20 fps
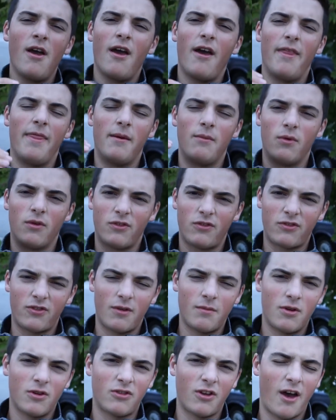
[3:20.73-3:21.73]
And then when
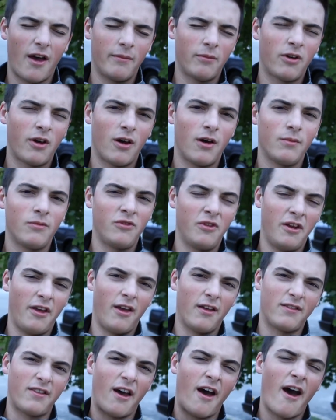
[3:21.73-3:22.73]
summertime comes and it
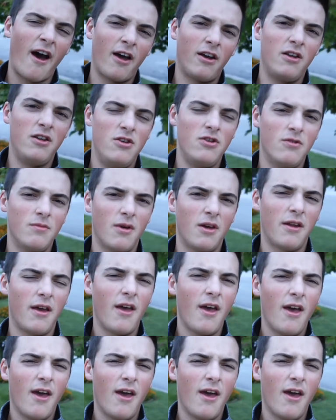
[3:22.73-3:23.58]
gets hot and humid,